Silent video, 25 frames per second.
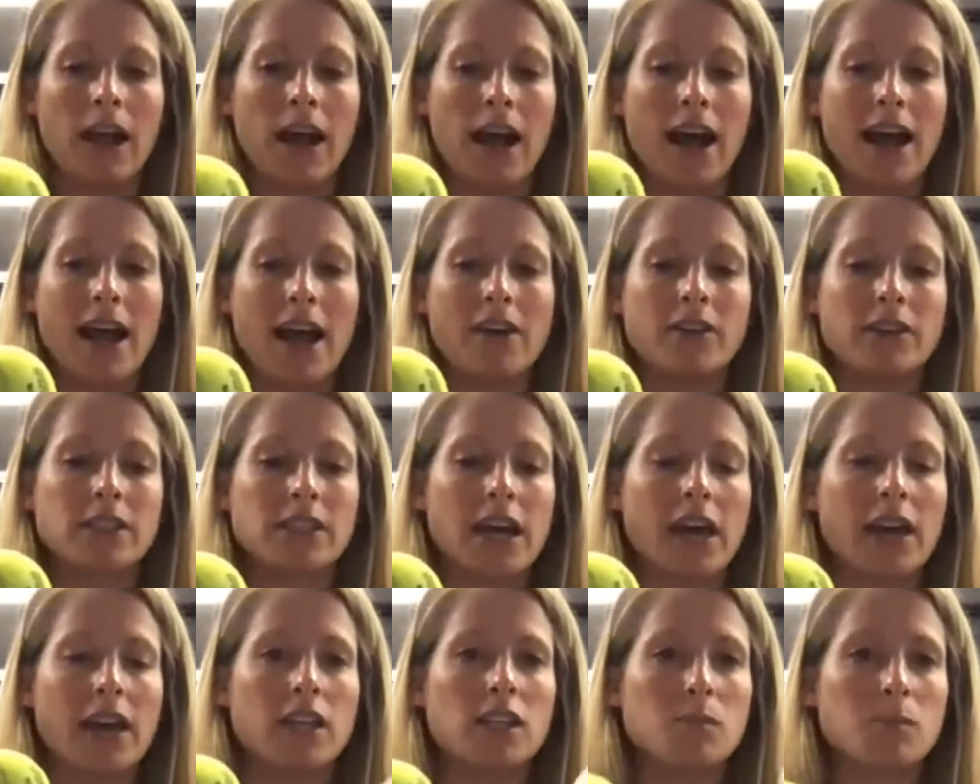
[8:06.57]
I have a
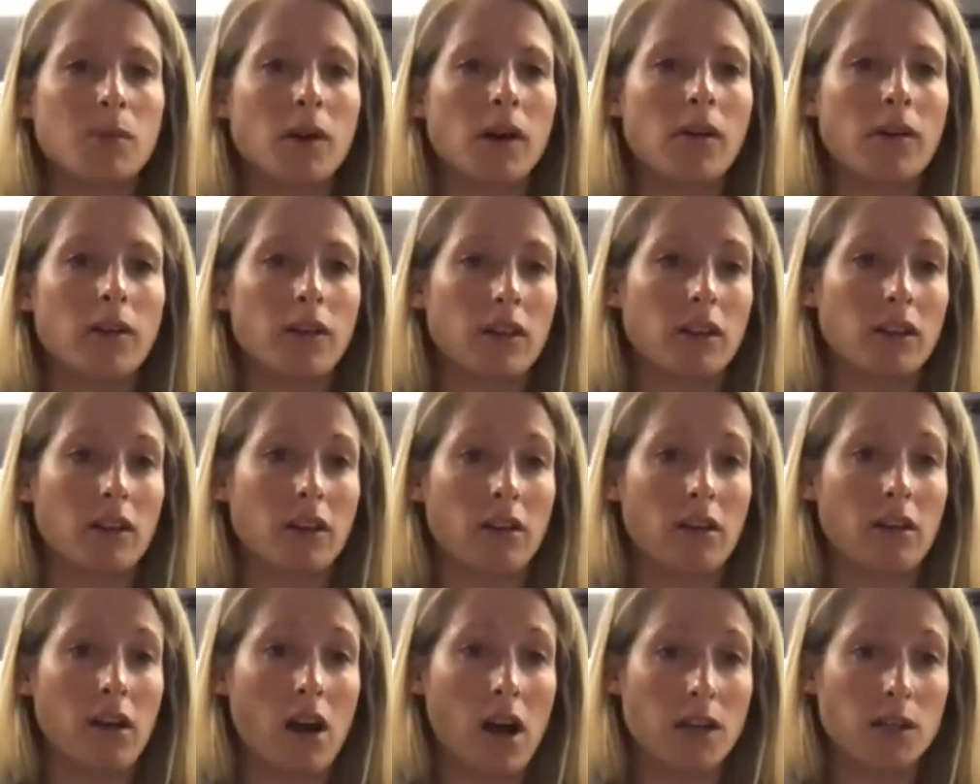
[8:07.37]
tennis ball and a
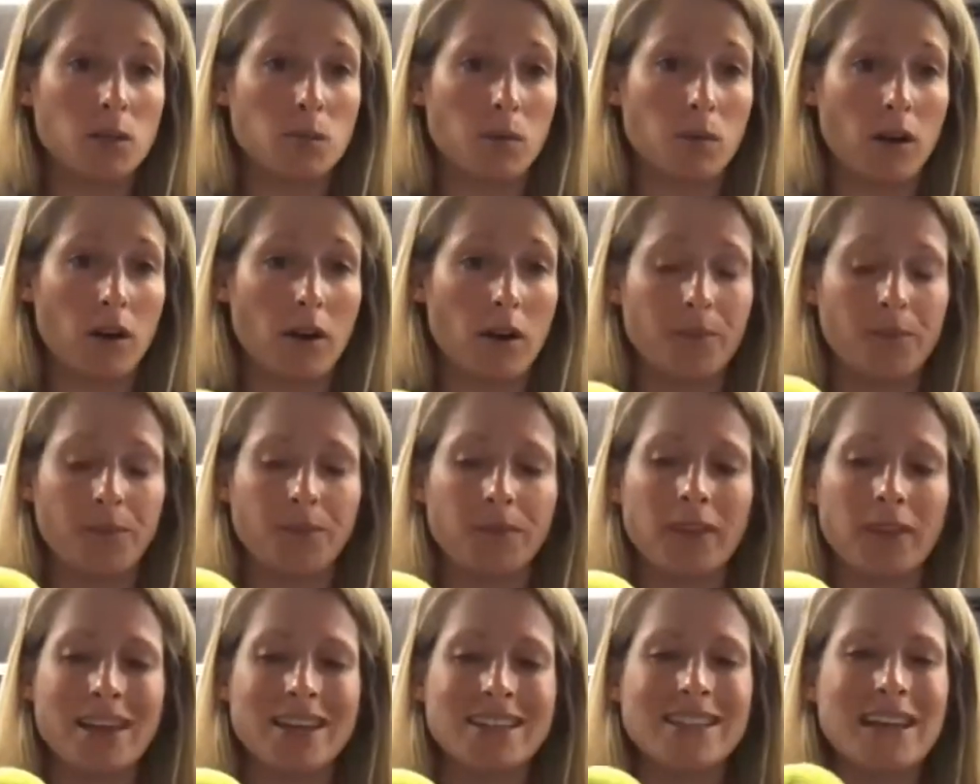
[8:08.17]
lacrosse ball.
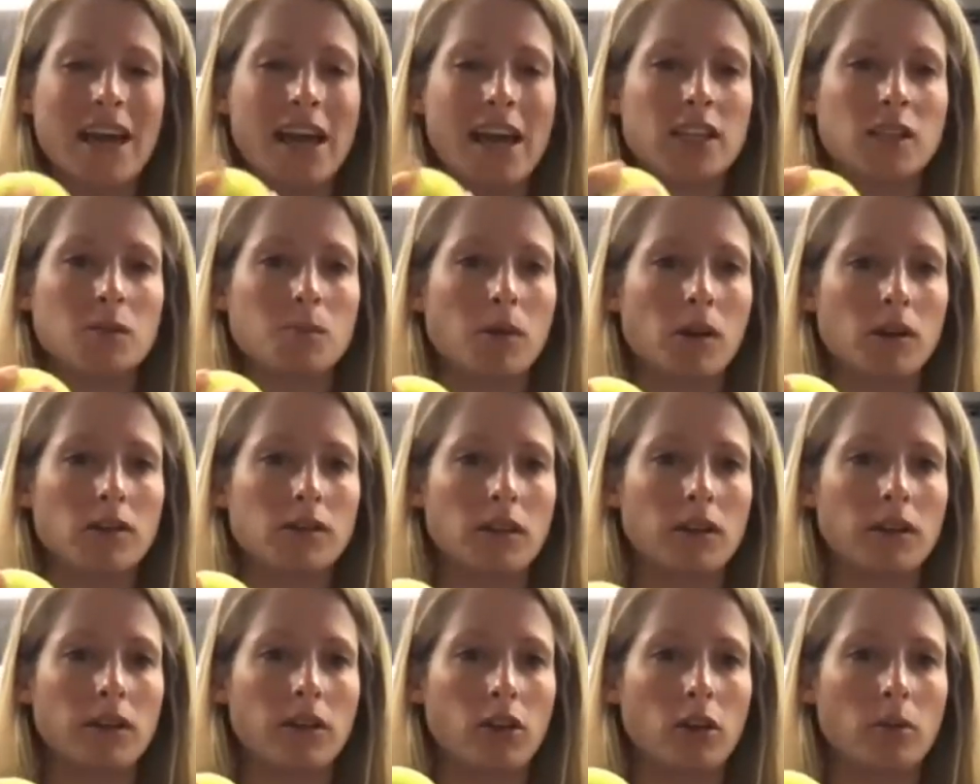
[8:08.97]
Tennis ball is
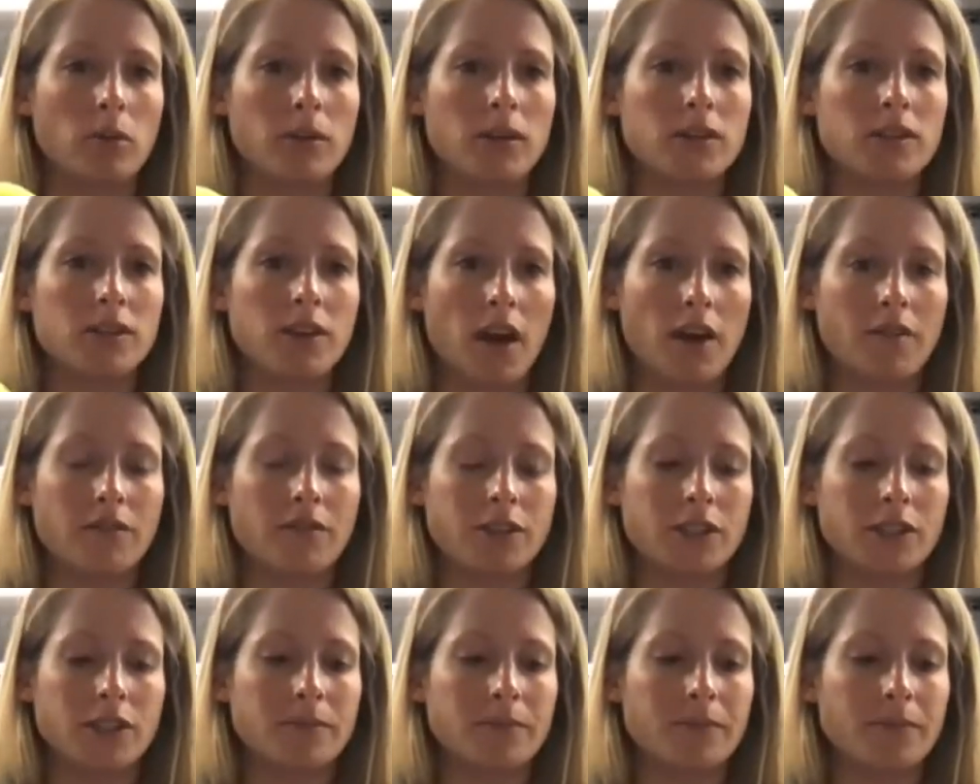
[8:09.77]
a little bit
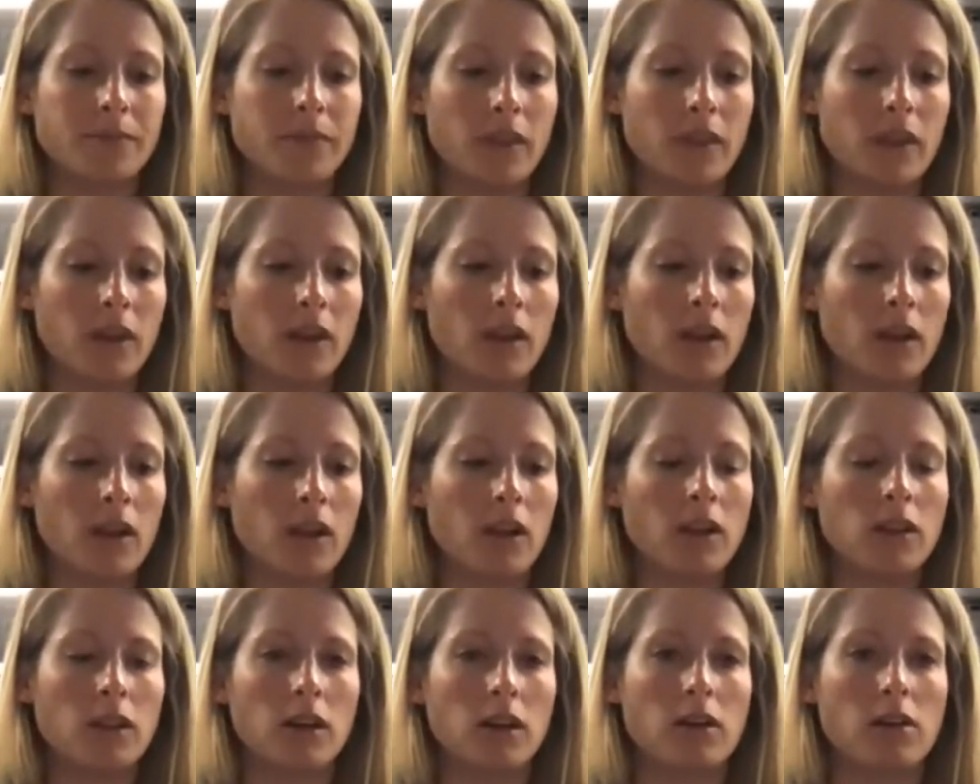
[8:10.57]
softer.
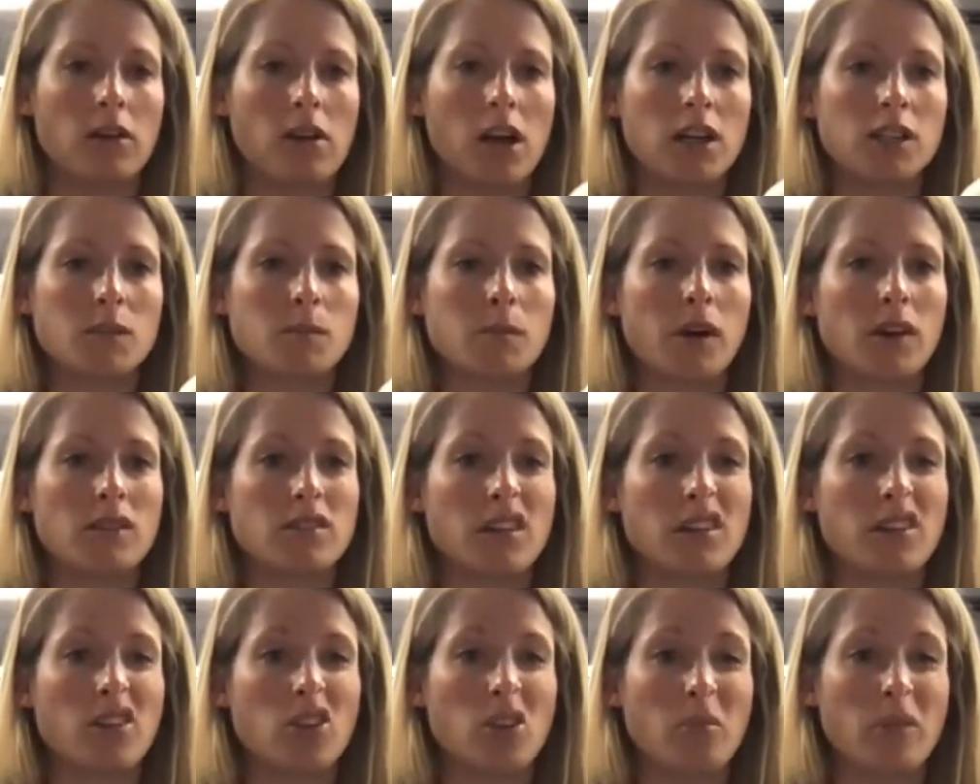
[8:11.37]
Lacrosse ball is
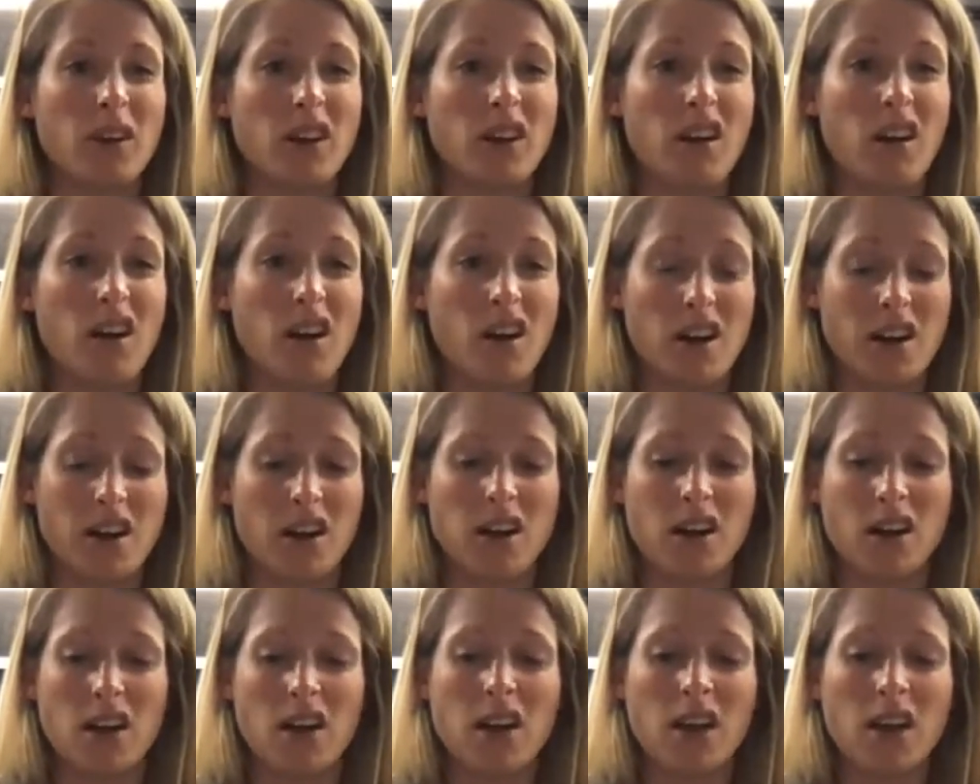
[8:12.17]
a little bit
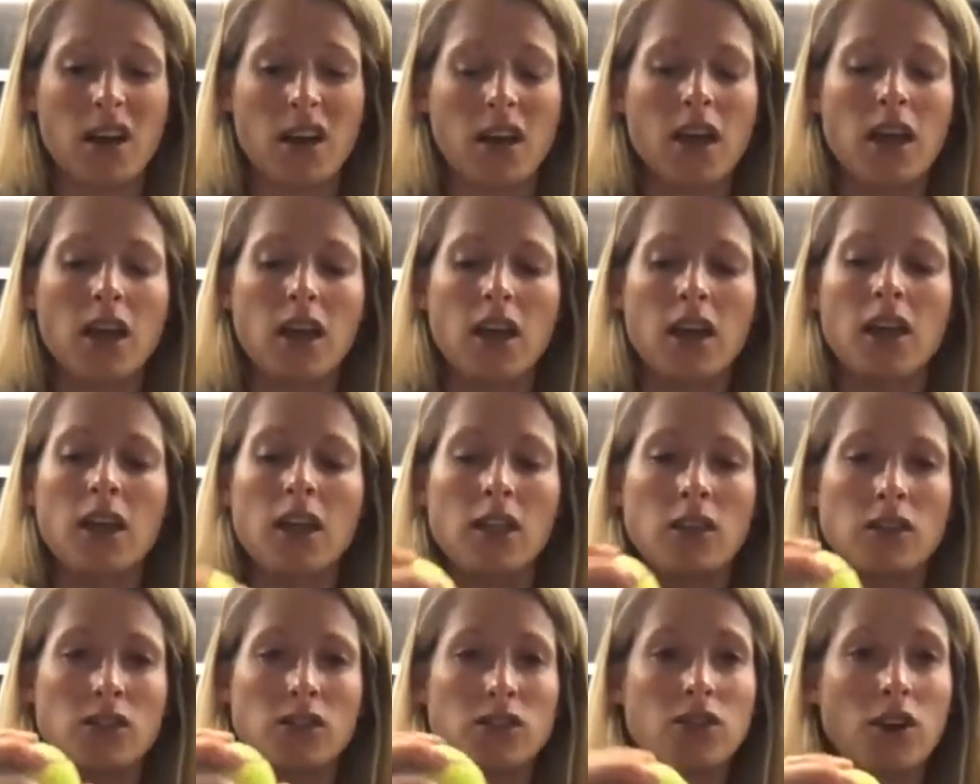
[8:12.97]
harder.
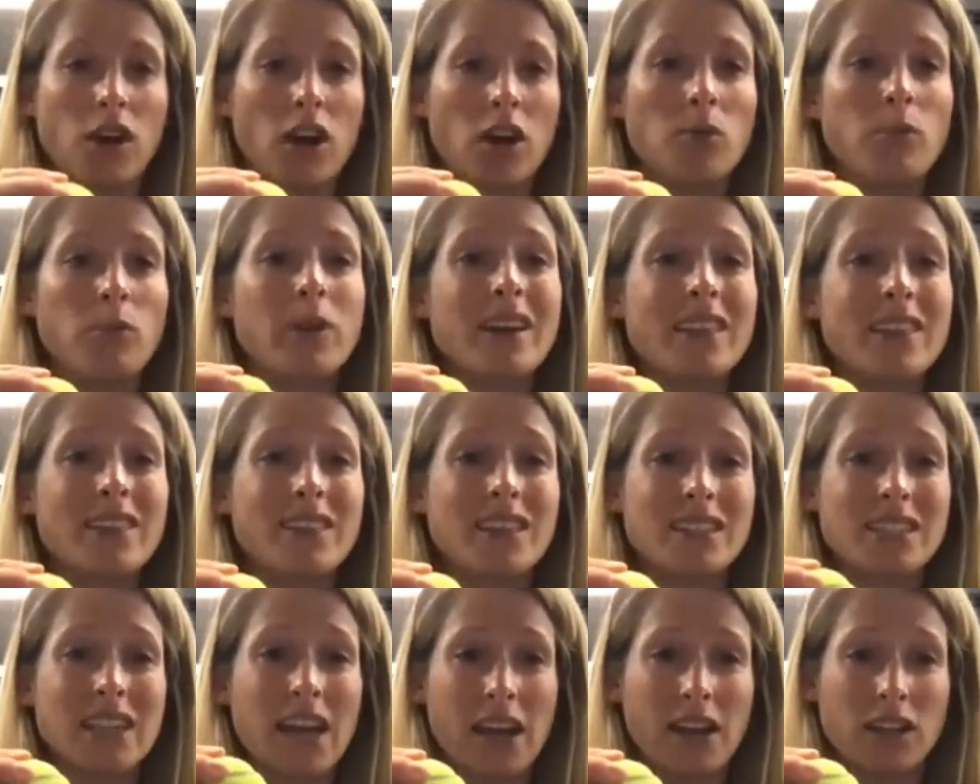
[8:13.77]
Start with
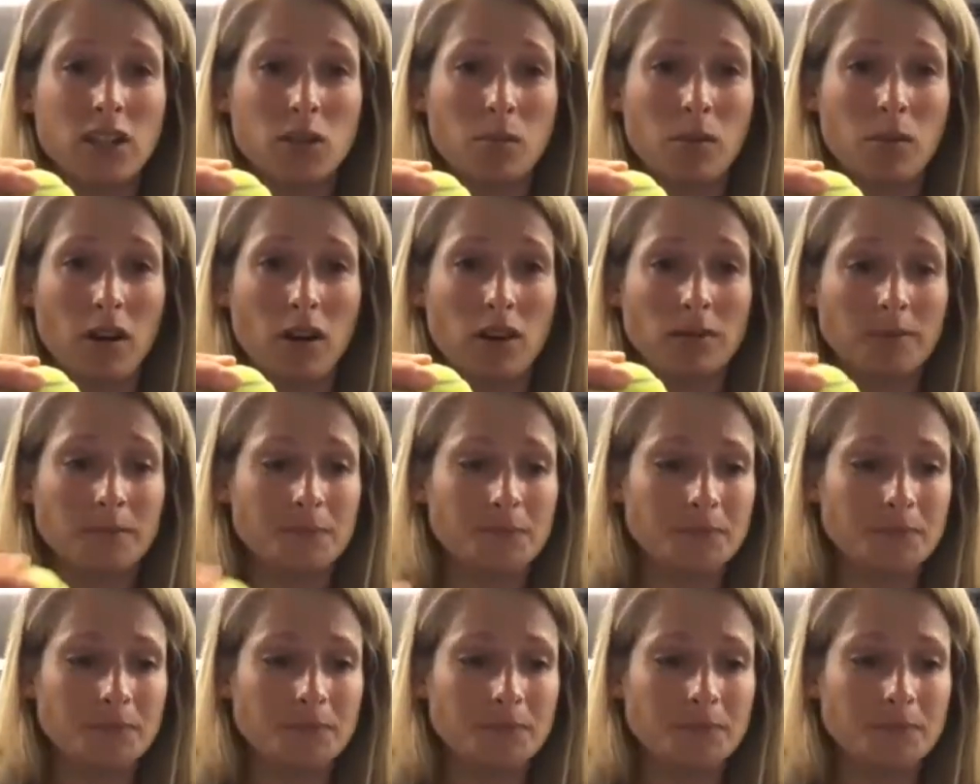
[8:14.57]
the tennis ball.